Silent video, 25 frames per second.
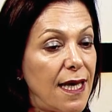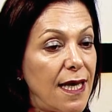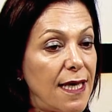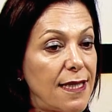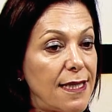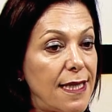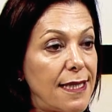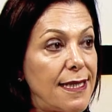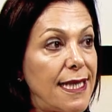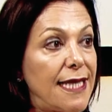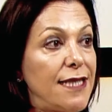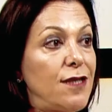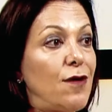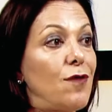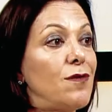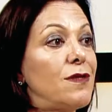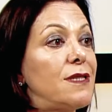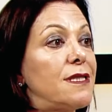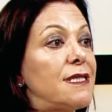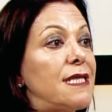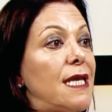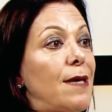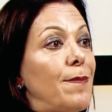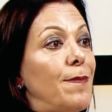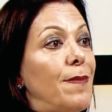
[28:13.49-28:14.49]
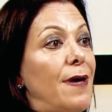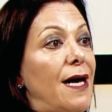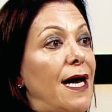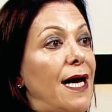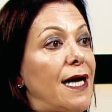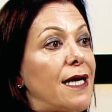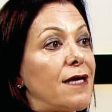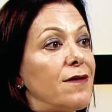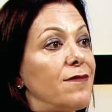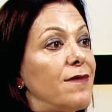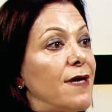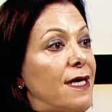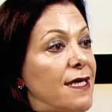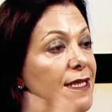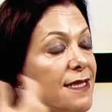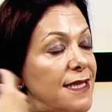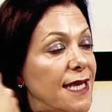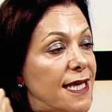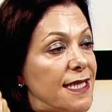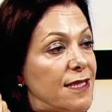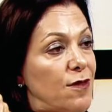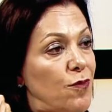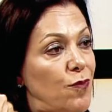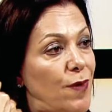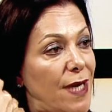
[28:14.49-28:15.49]
that they don't step back and
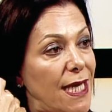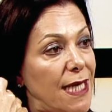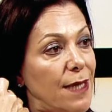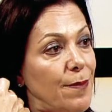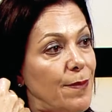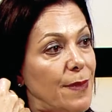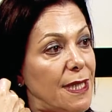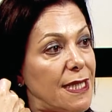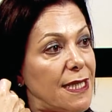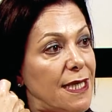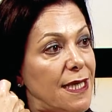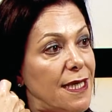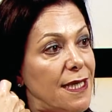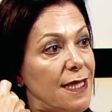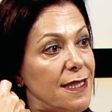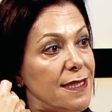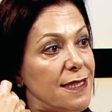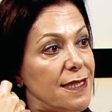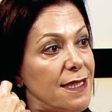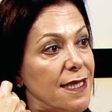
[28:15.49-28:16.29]
recognize that, wait a minute,